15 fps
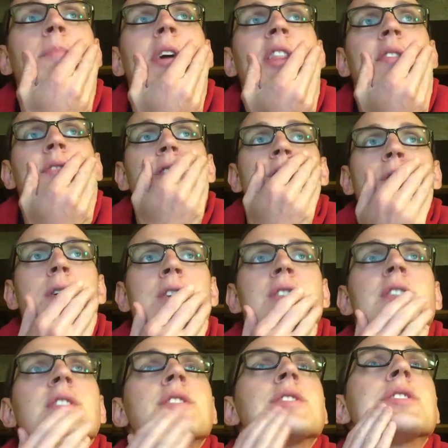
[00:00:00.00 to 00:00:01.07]
And the first
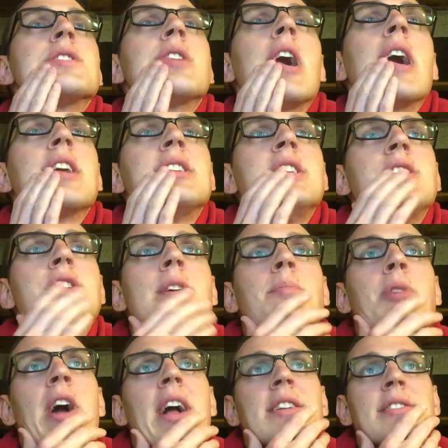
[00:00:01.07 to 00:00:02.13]
question is
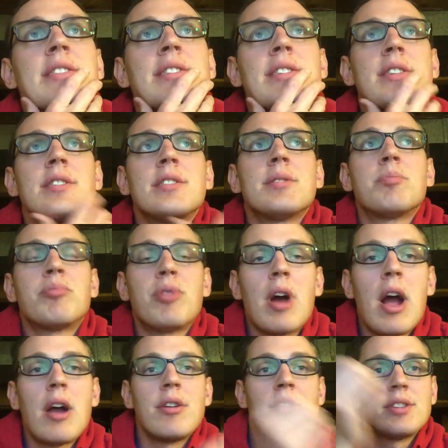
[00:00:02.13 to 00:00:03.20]
teaching practices
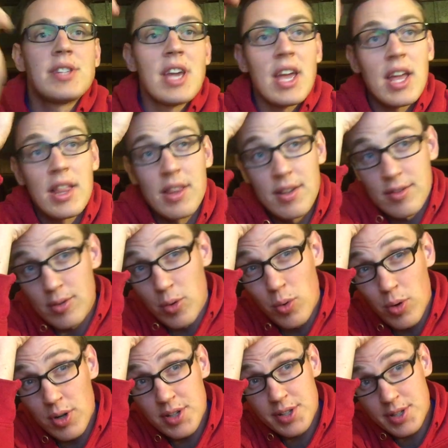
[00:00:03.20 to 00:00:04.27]
prior to taking this
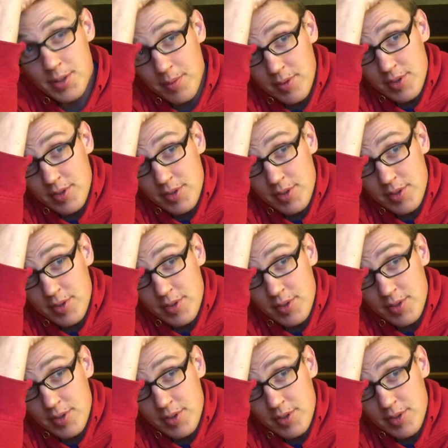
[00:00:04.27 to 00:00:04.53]
course.